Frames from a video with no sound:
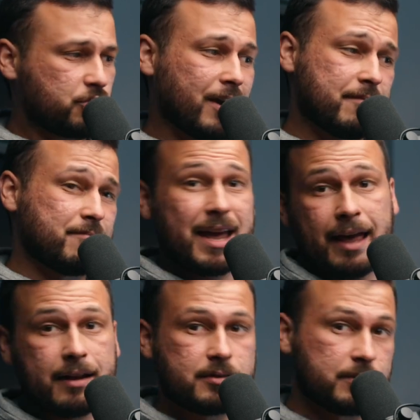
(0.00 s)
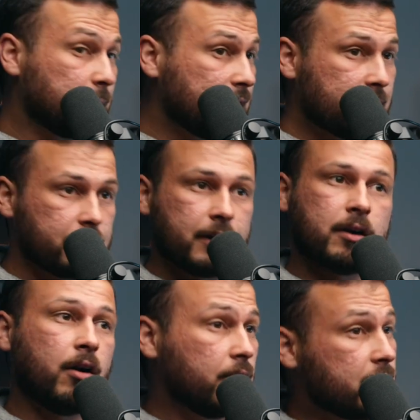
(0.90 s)
trying to make ends meet
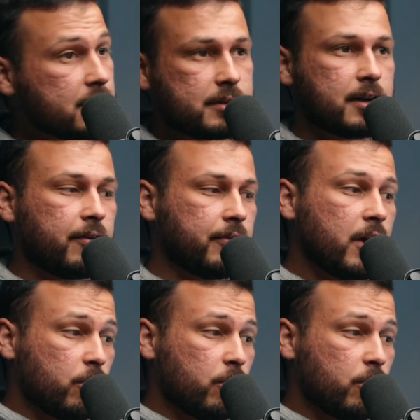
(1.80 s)
like all this stuff